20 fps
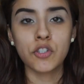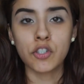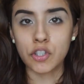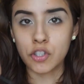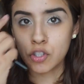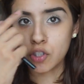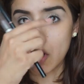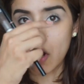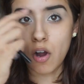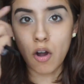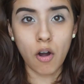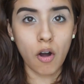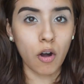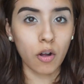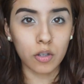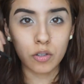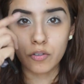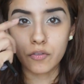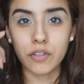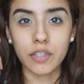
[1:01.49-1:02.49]
just
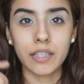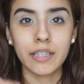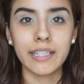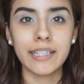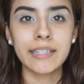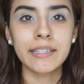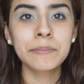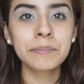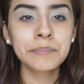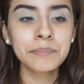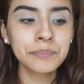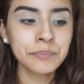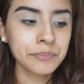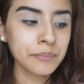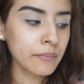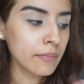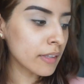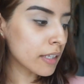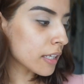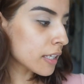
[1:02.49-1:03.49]
all over the lid.
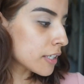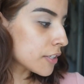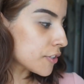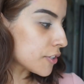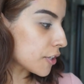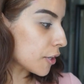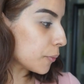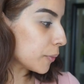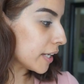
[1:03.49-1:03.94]
So